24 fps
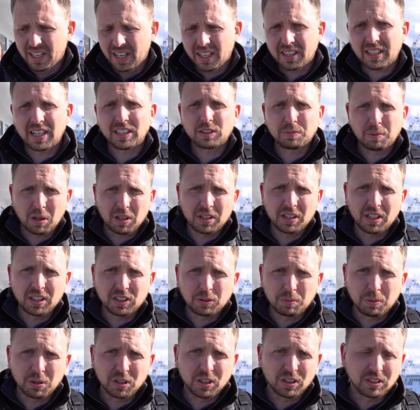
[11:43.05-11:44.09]
And that's part of the
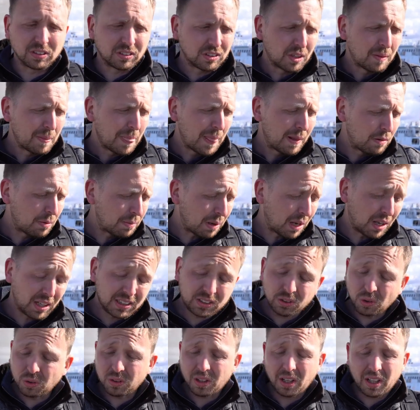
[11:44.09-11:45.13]
experience.
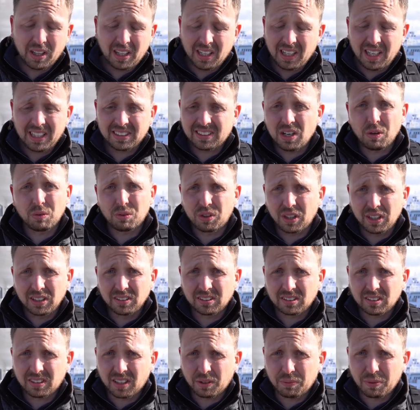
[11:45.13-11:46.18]
There's little
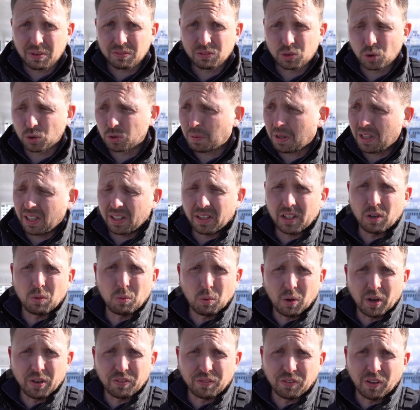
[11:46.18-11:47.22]
things that we haven't talked about. They've got
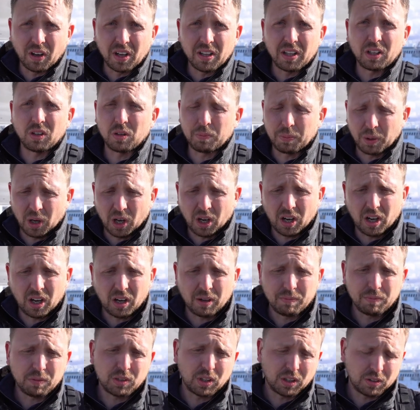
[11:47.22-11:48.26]
Wi-Fi, they've got the
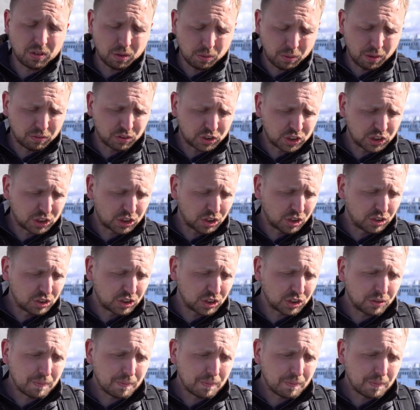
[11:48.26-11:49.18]
bar. We obviously showed you.